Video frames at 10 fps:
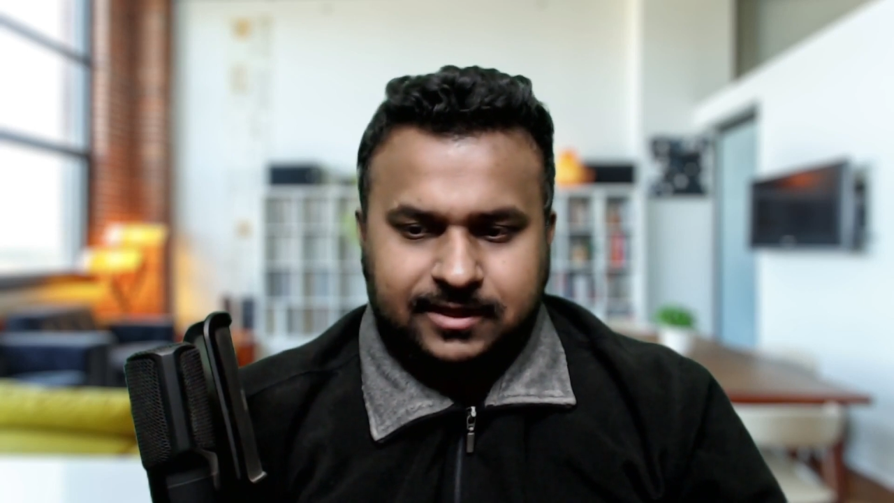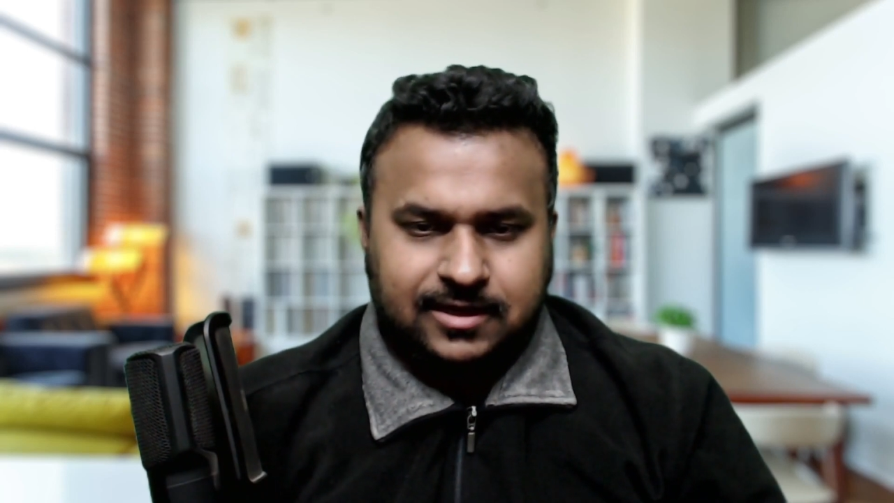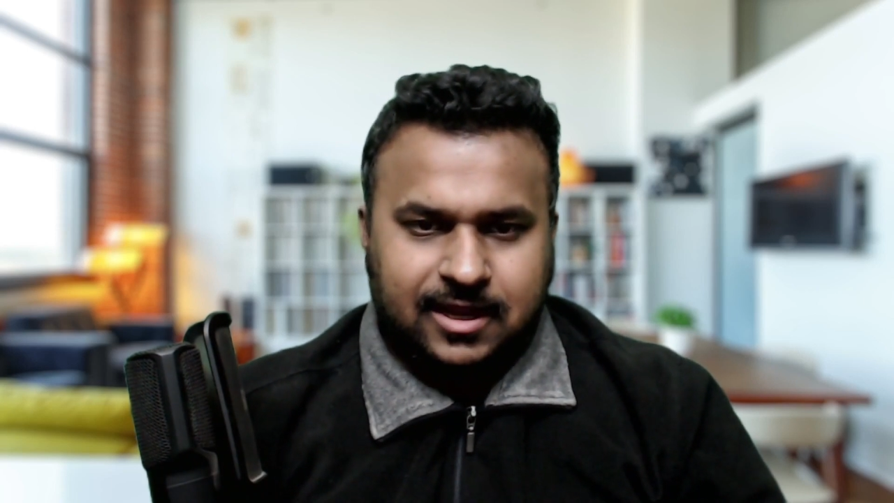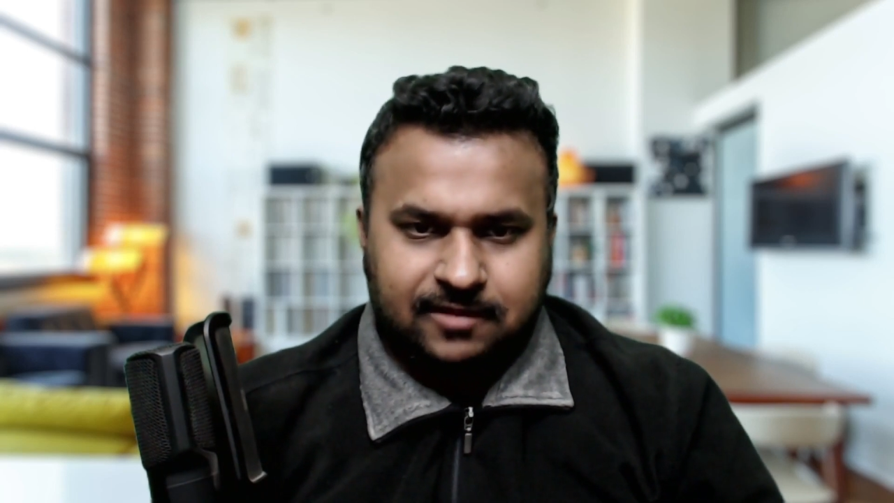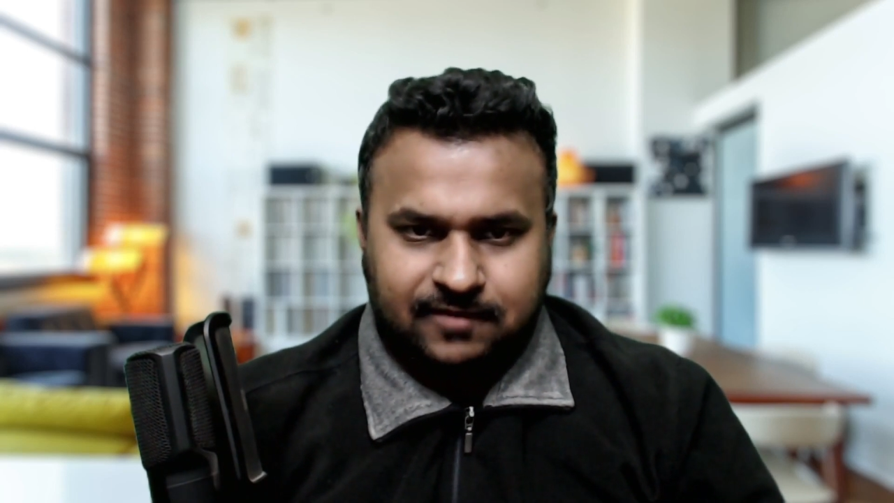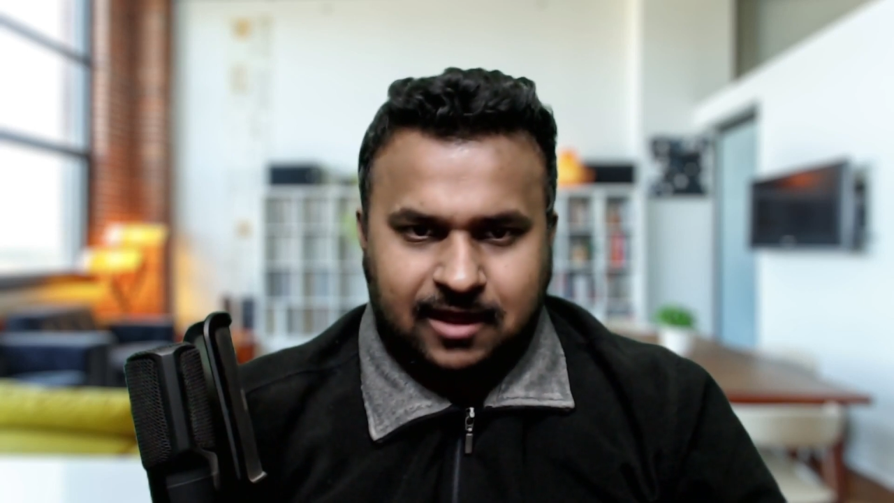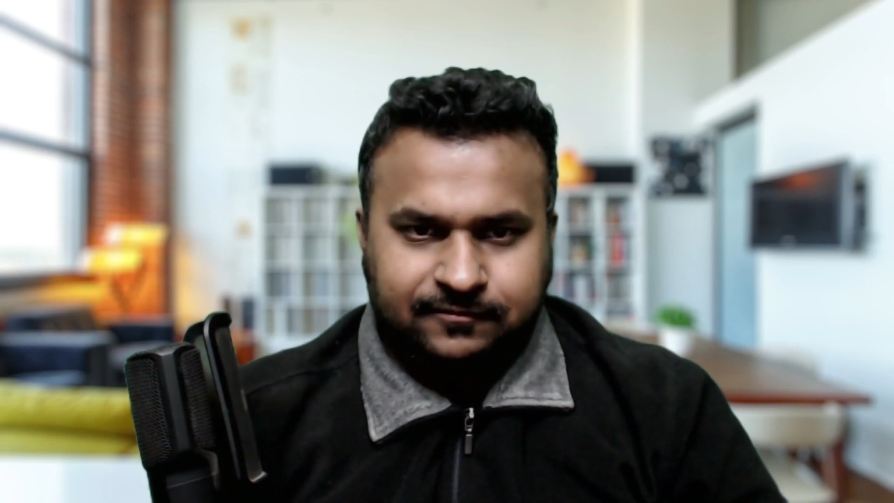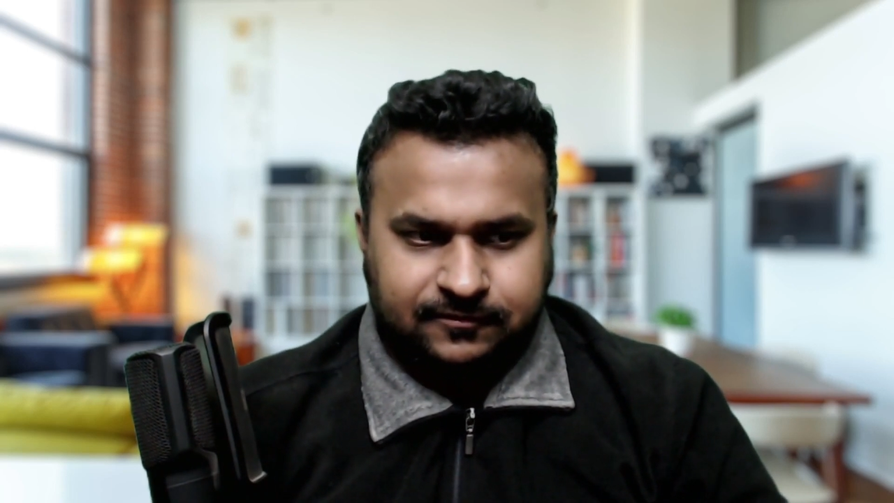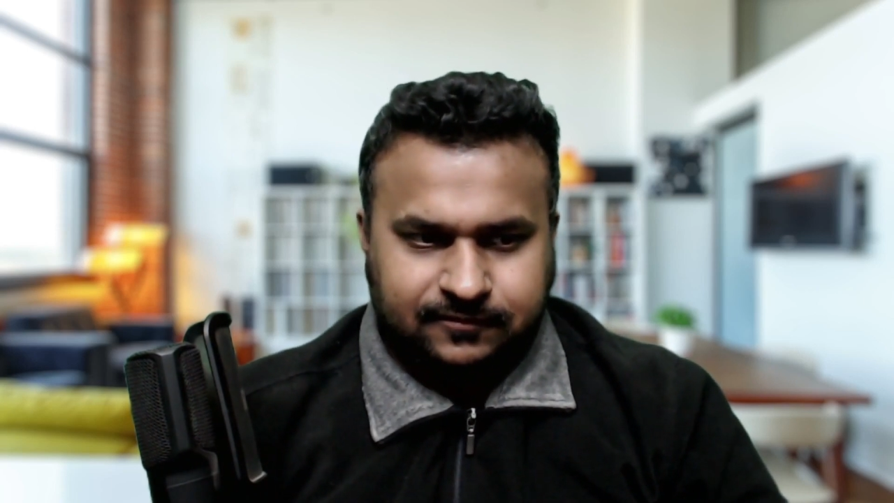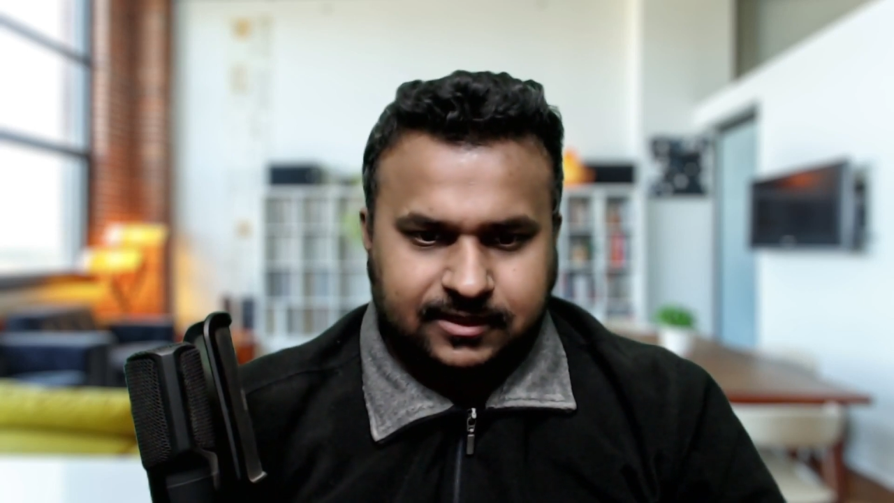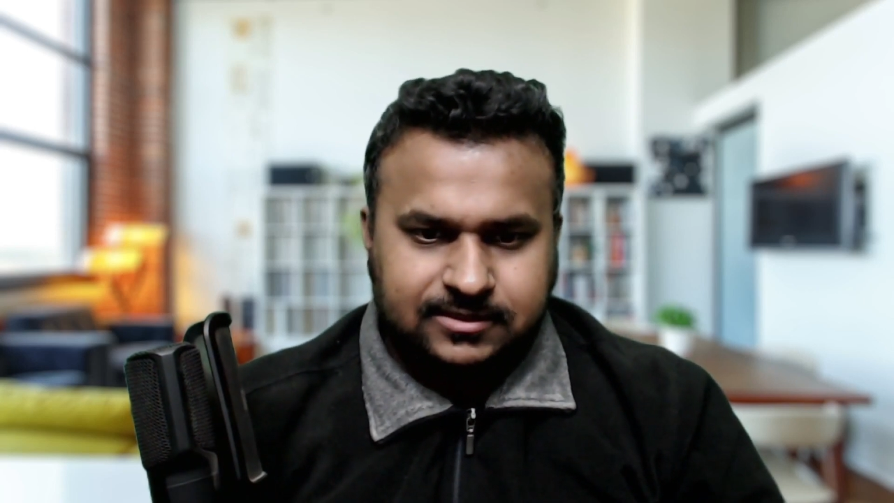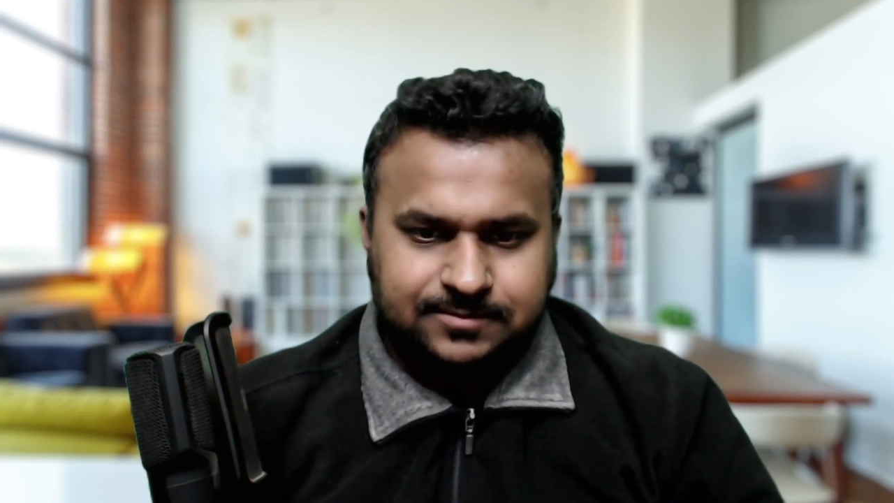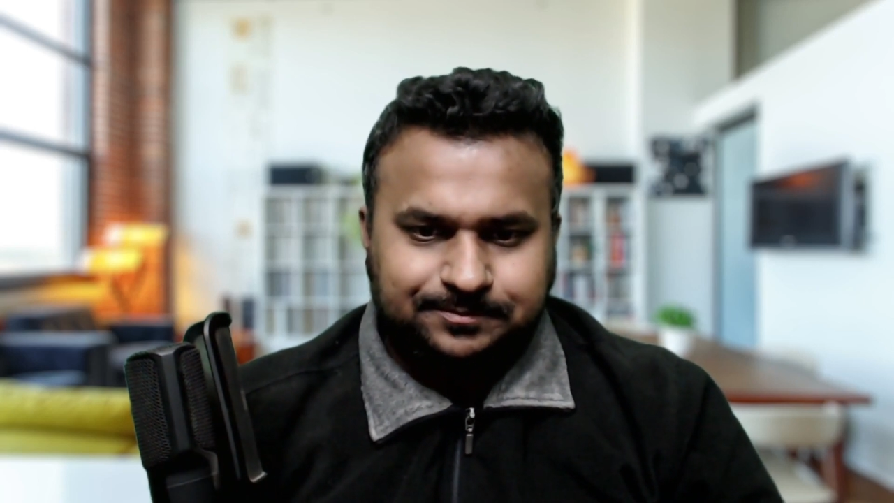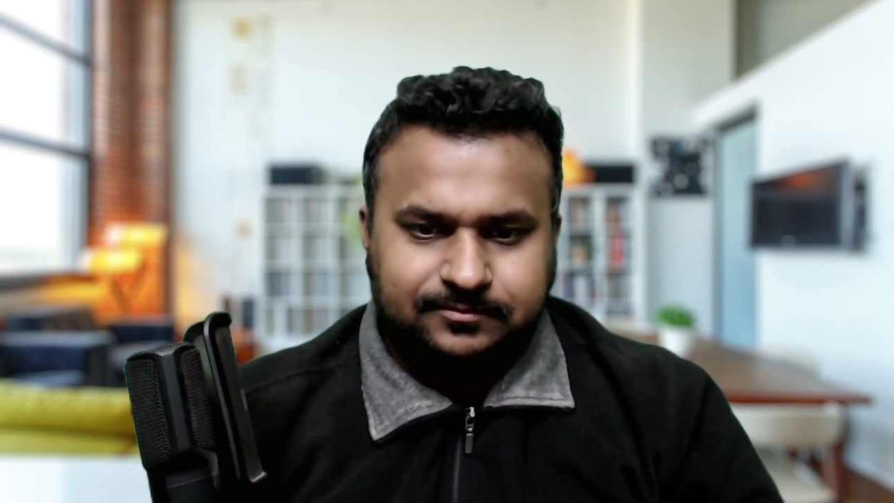and I have After Effects,